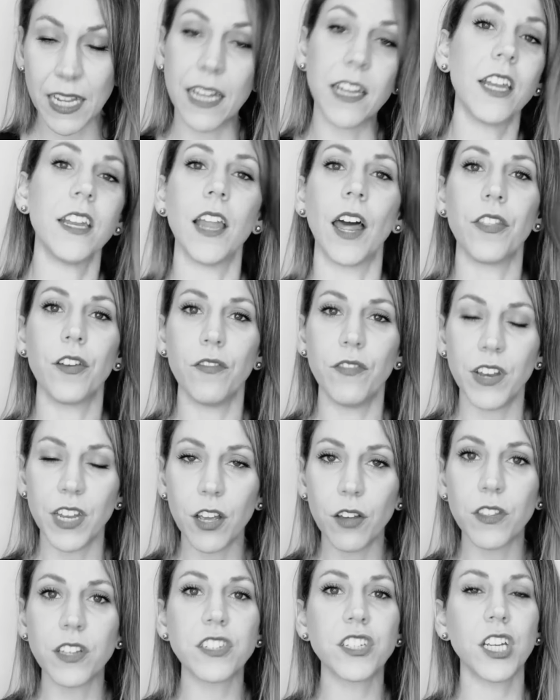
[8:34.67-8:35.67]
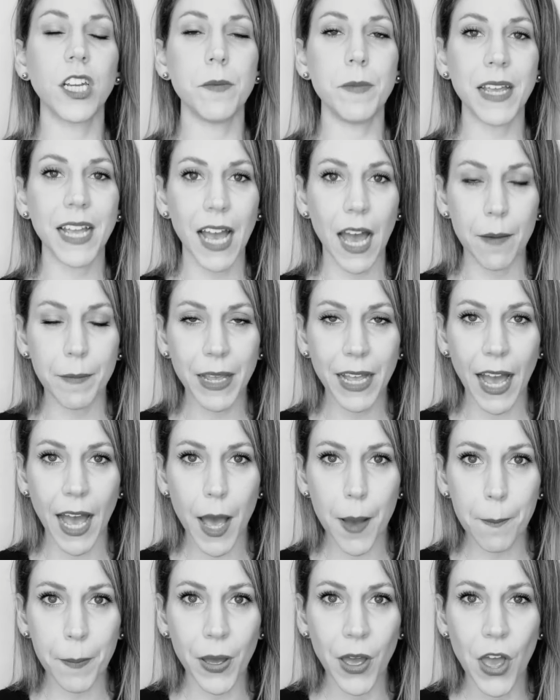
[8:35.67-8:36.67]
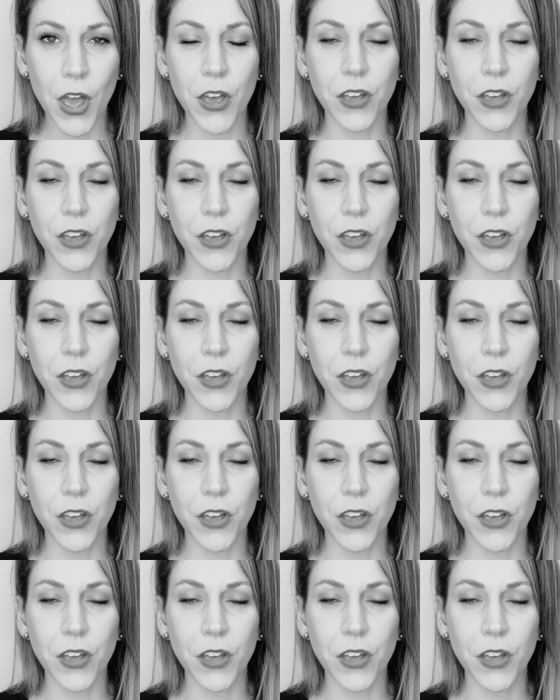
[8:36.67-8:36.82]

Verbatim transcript: in another video that's going to be coming up.